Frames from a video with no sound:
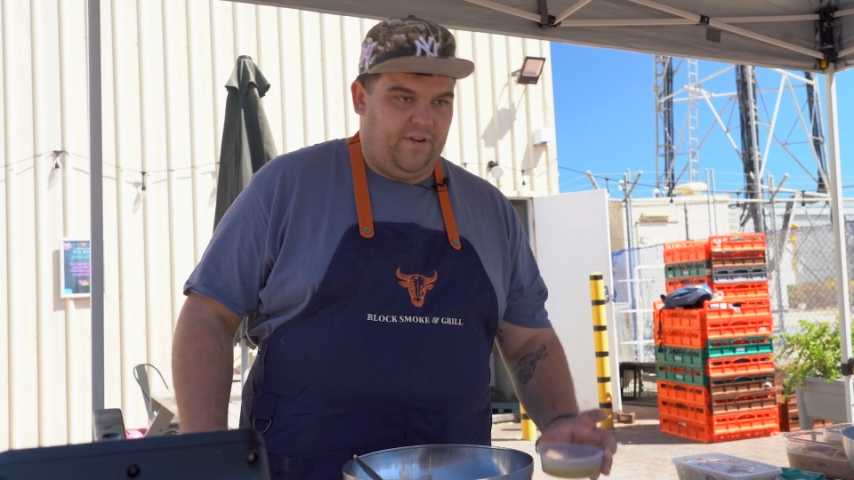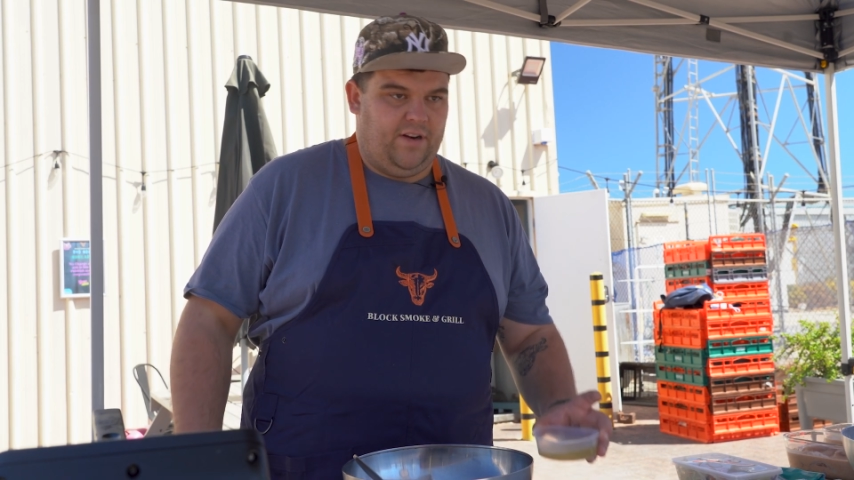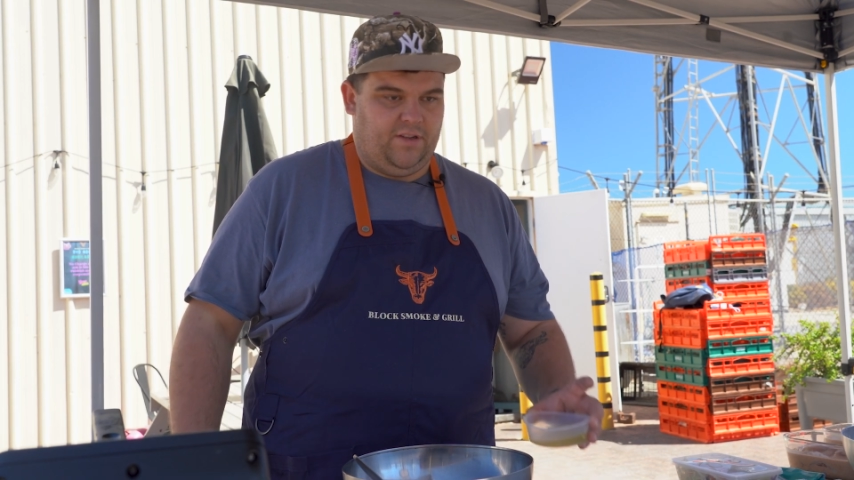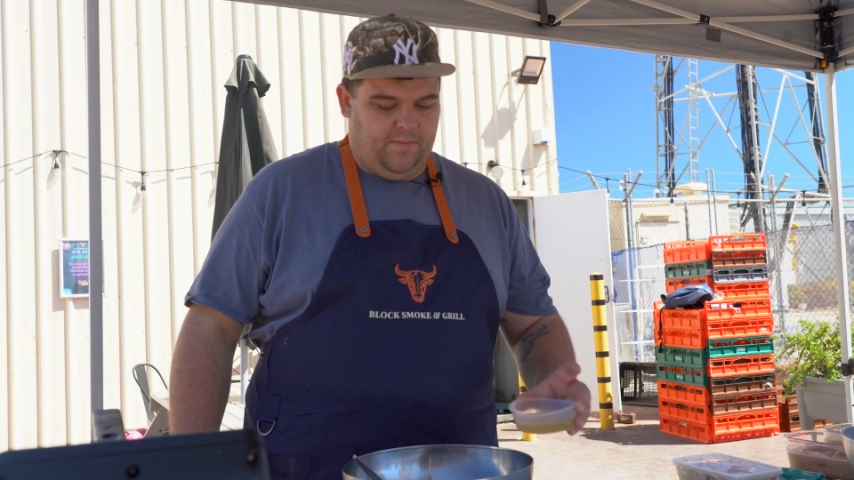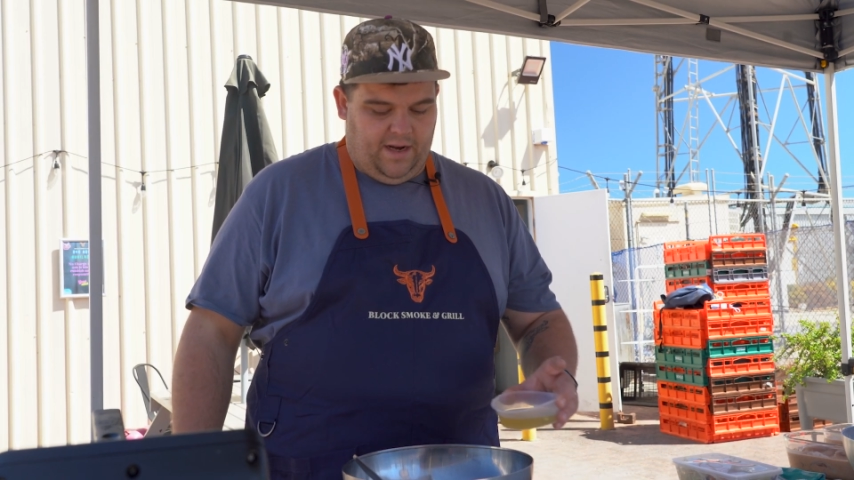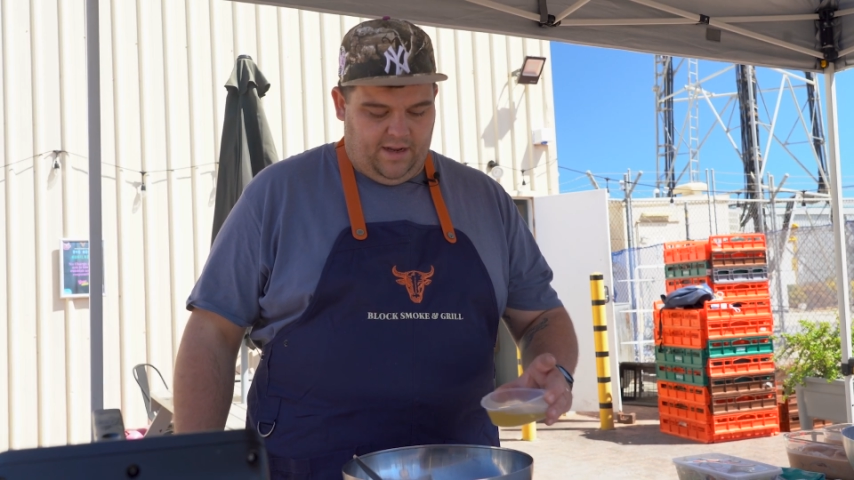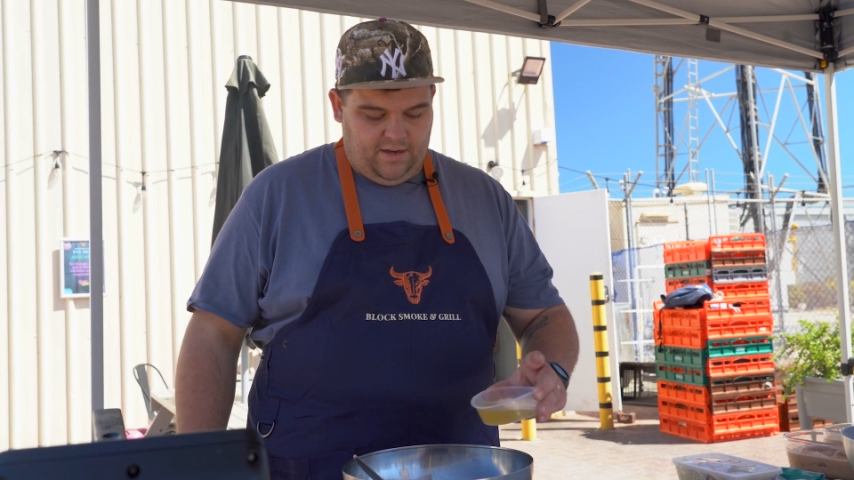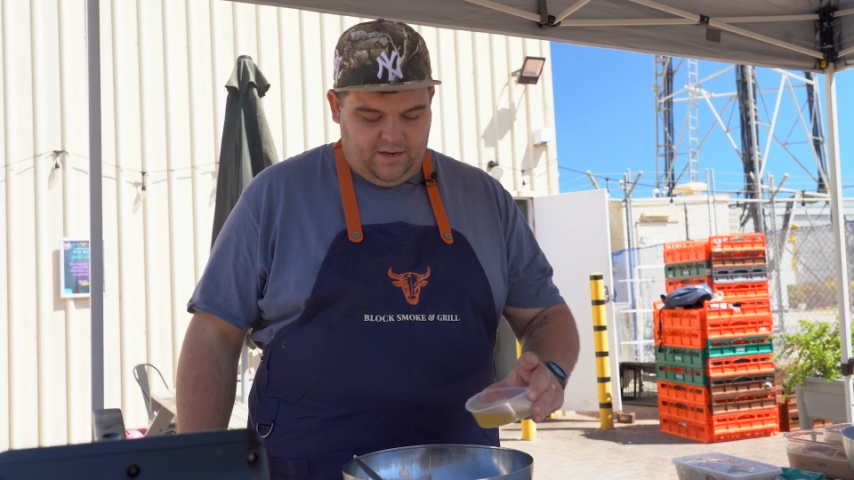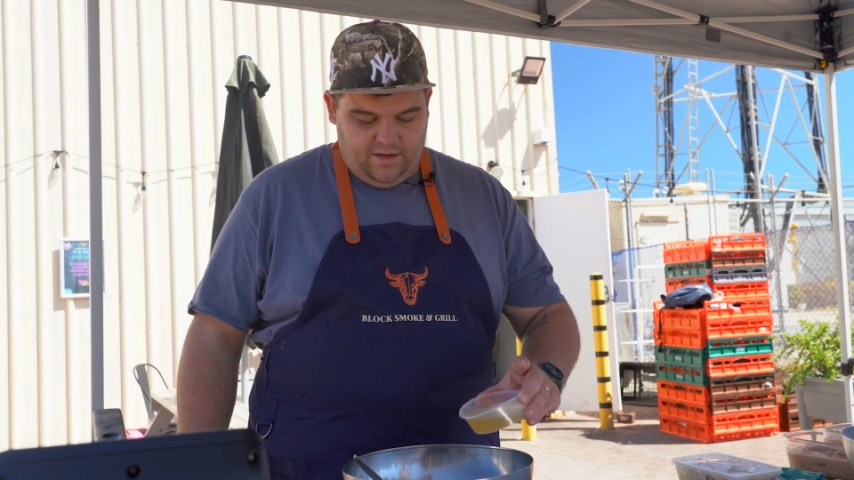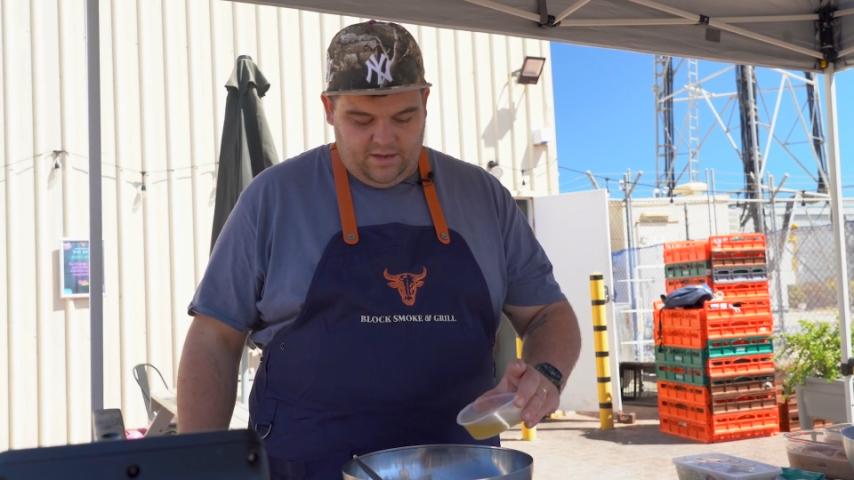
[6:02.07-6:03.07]
it doesn't matter.
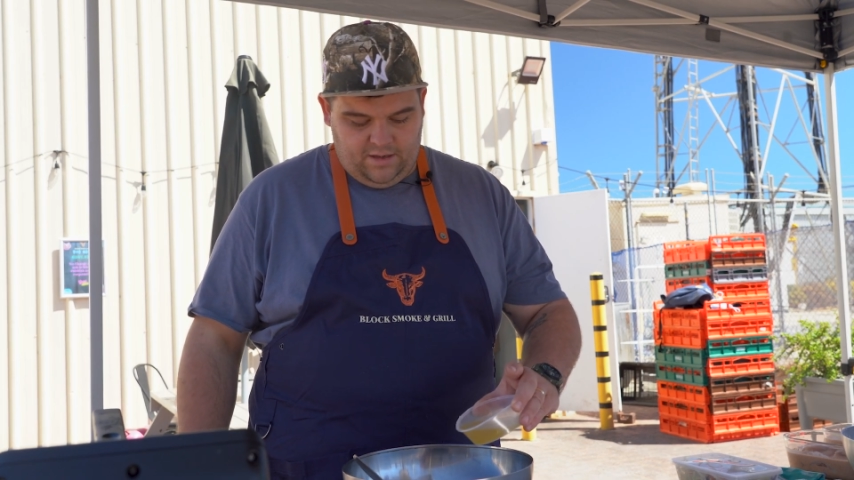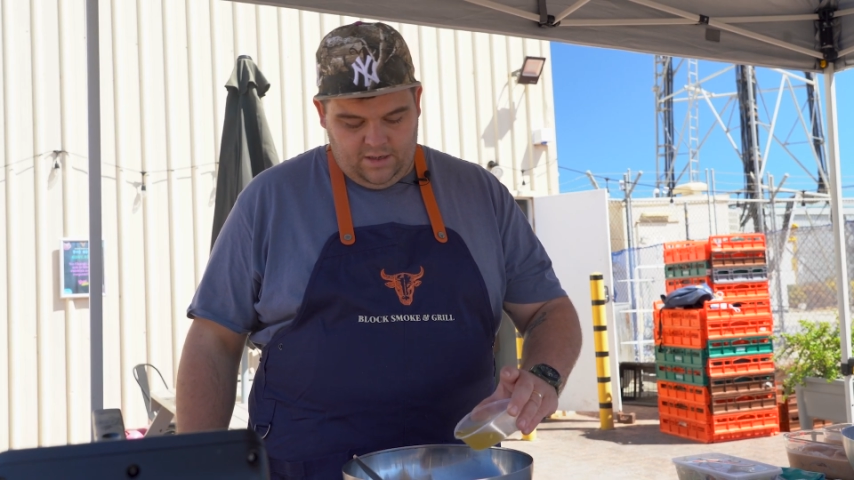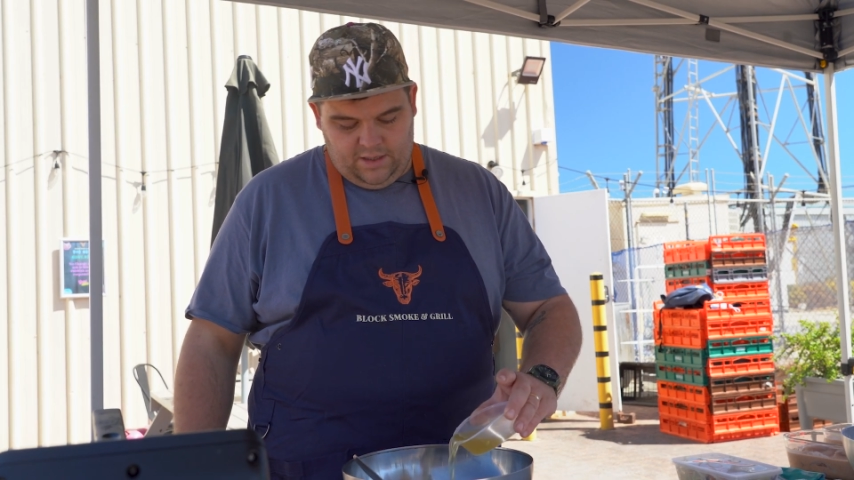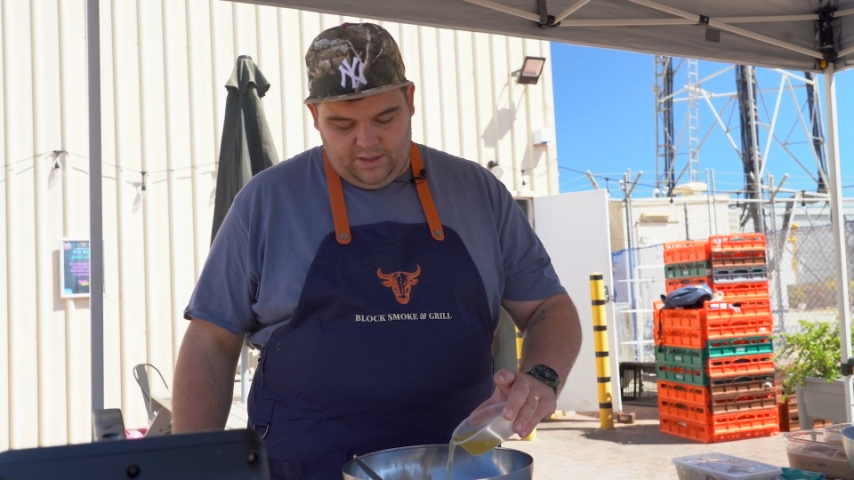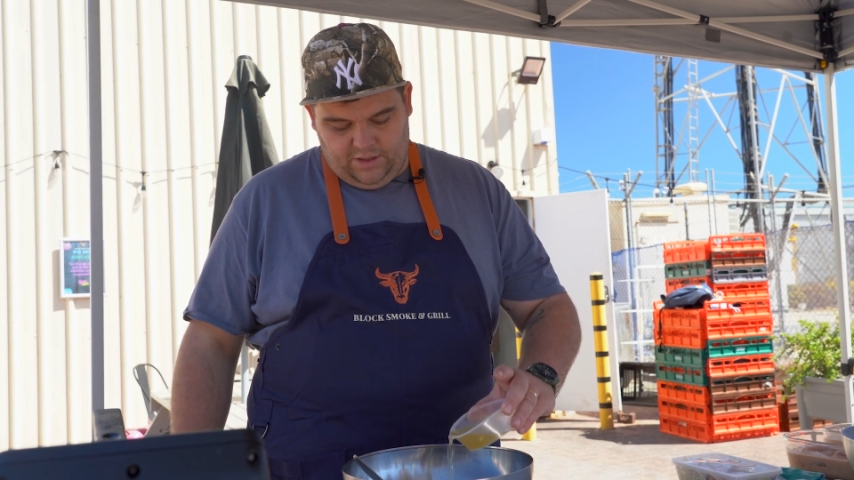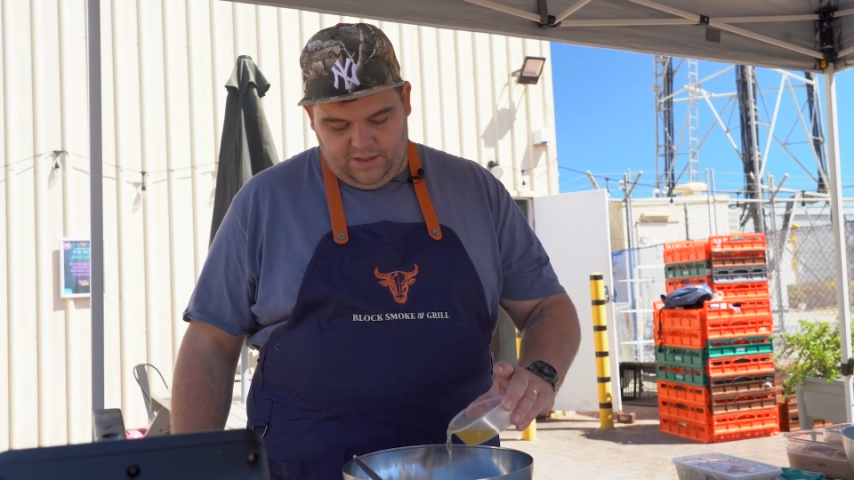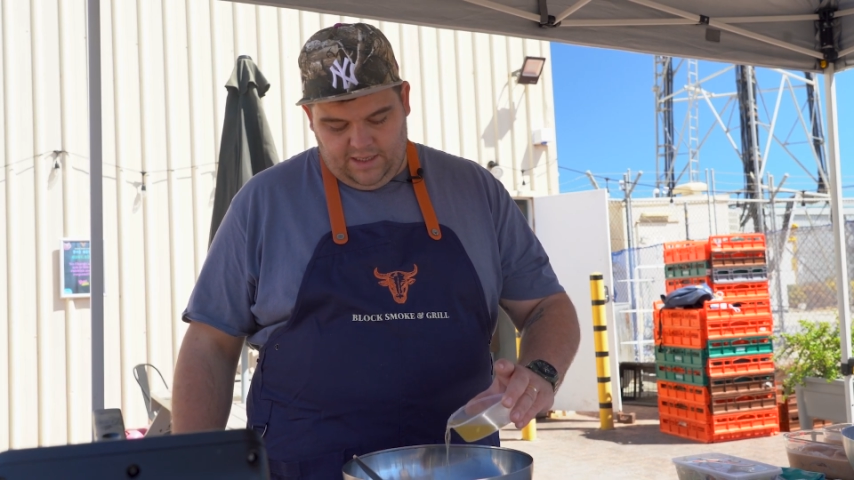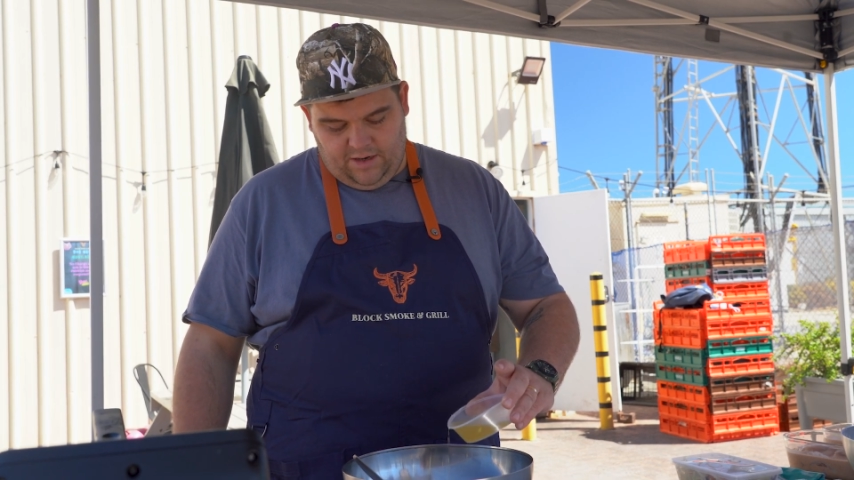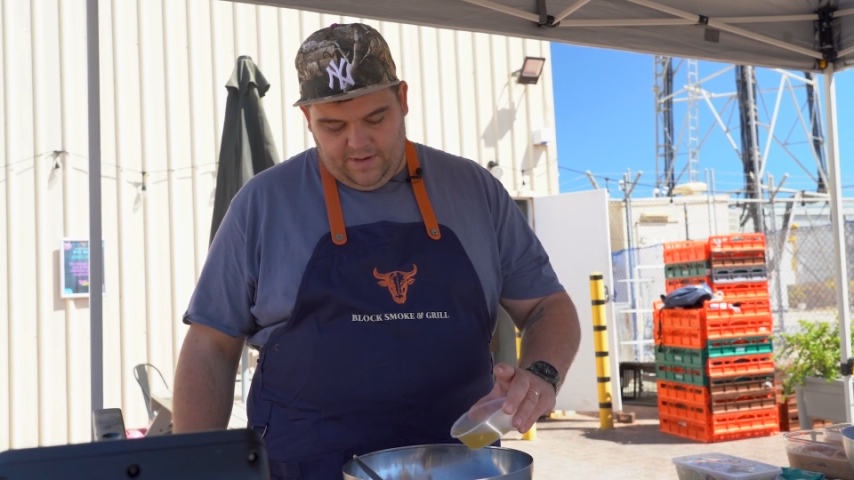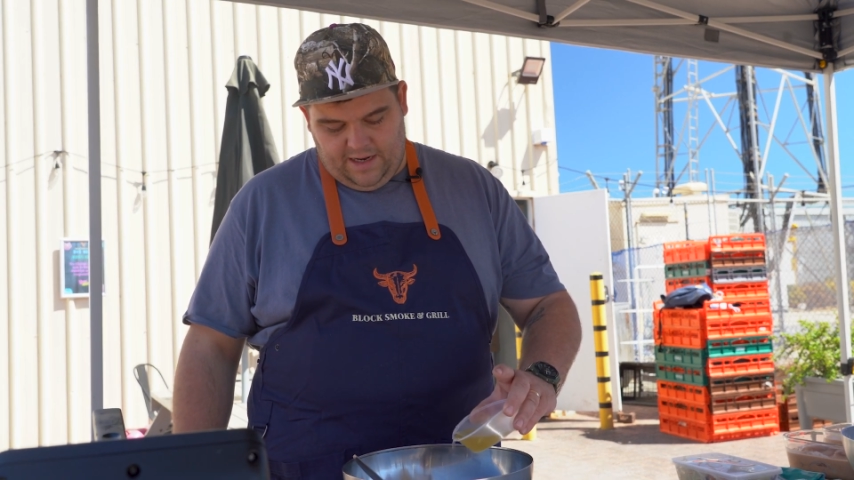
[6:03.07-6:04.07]
Just a
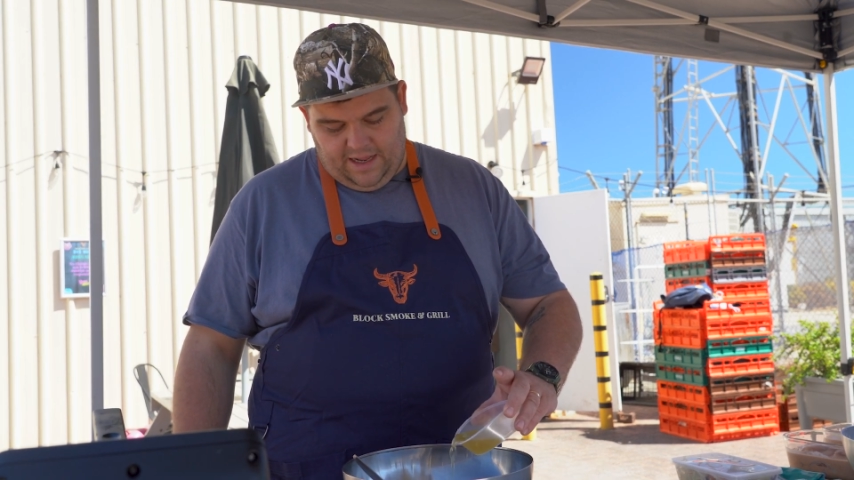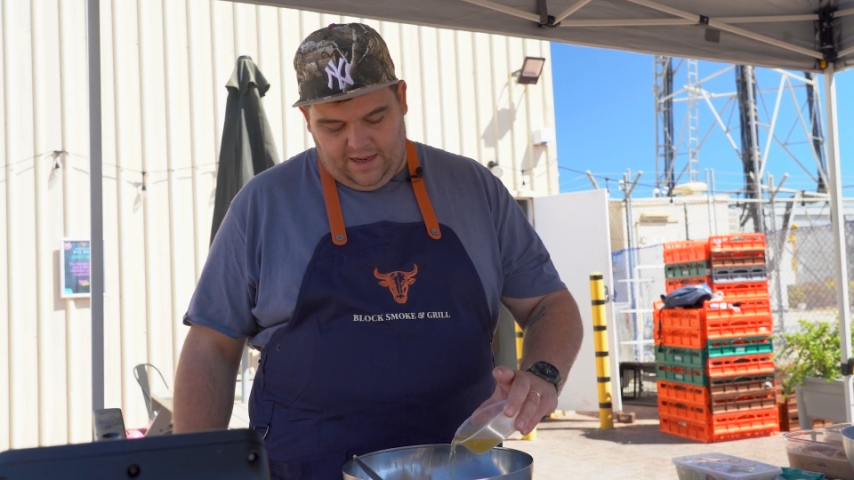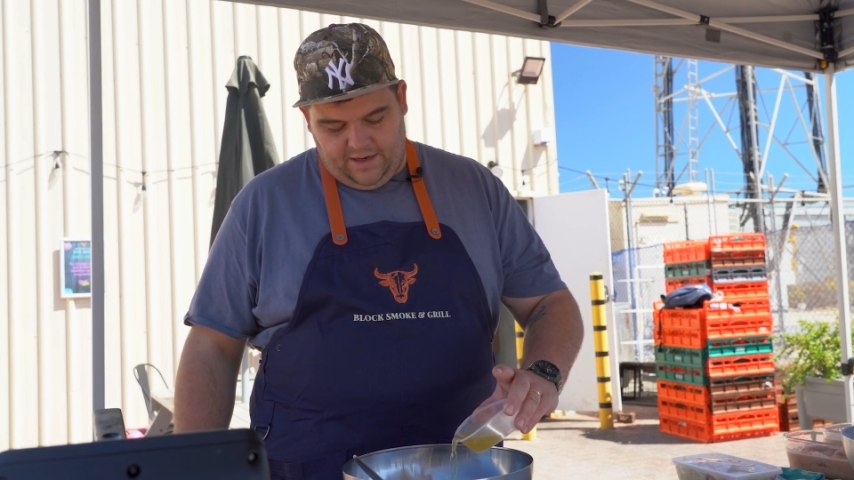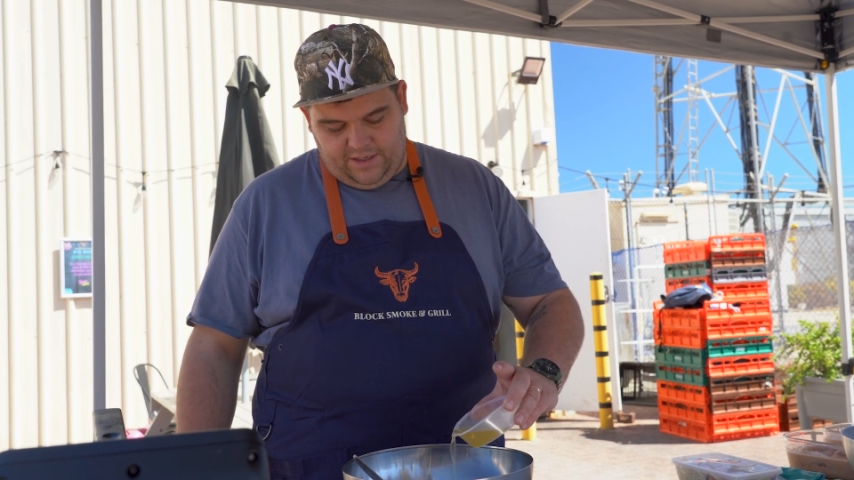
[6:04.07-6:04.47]
little bit of that.